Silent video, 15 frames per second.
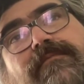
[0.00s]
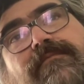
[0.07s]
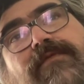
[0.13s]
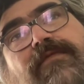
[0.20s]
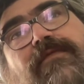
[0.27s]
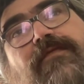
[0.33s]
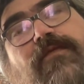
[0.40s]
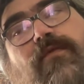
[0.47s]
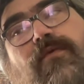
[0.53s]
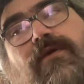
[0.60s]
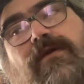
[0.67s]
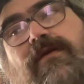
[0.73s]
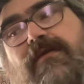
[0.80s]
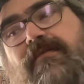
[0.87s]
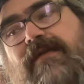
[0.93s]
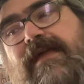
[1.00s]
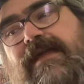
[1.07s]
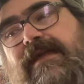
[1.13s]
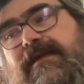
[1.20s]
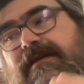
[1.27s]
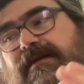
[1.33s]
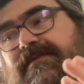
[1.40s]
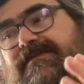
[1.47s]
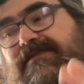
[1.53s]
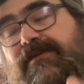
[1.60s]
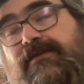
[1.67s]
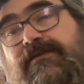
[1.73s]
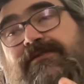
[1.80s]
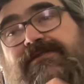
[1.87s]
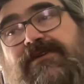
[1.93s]
before like a
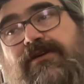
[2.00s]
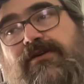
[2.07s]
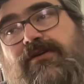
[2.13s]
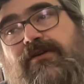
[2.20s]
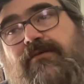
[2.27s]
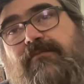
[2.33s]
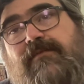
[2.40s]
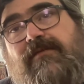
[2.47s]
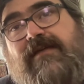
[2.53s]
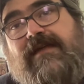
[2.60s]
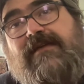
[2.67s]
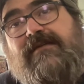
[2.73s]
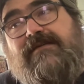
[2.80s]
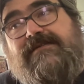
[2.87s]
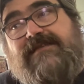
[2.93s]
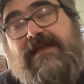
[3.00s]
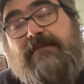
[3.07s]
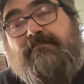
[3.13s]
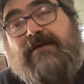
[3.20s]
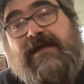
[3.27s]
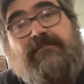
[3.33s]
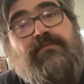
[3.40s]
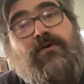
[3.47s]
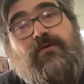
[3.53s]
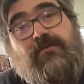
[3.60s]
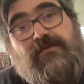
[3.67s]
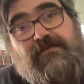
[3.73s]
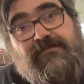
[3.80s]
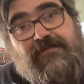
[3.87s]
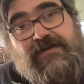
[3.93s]
certain term, like say
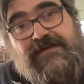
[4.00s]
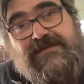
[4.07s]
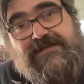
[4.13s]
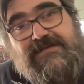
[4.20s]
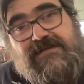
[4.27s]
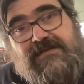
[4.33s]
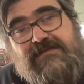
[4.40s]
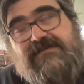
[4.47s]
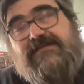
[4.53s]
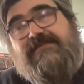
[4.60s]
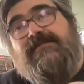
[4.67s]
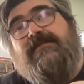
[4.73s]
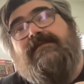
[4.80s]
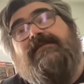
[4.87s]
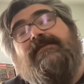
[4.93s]
bipolar, for instance,